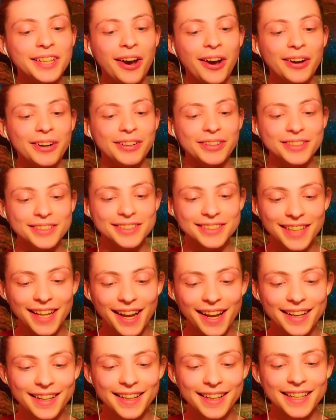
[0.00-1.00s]
to
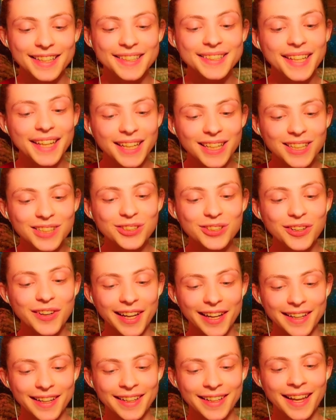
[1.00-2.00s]
understand this
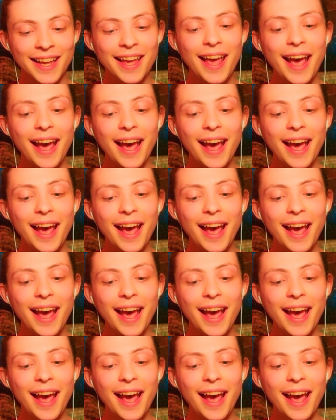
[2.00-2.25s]
intricate